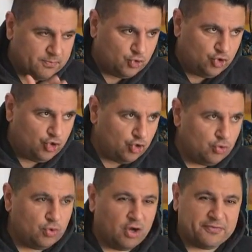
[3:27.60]

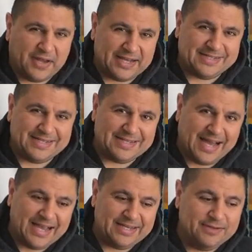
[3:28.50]
June of
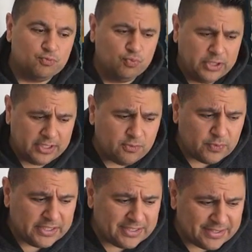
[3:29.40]
1990.
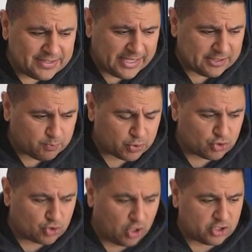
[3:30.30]
Really late
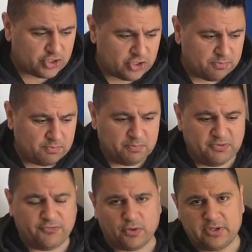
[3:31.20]
production
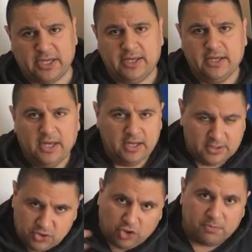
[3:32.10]
before they
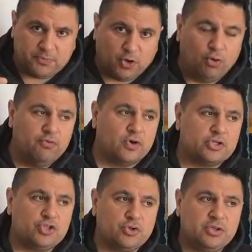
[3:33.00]
jumped over
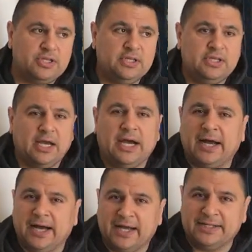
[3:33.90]
to the
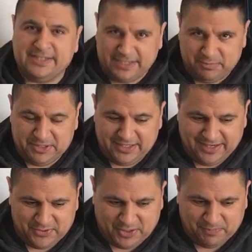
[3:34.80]
DMD
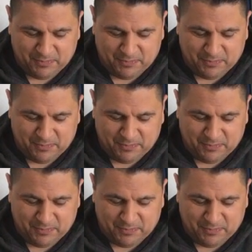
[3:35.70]
era.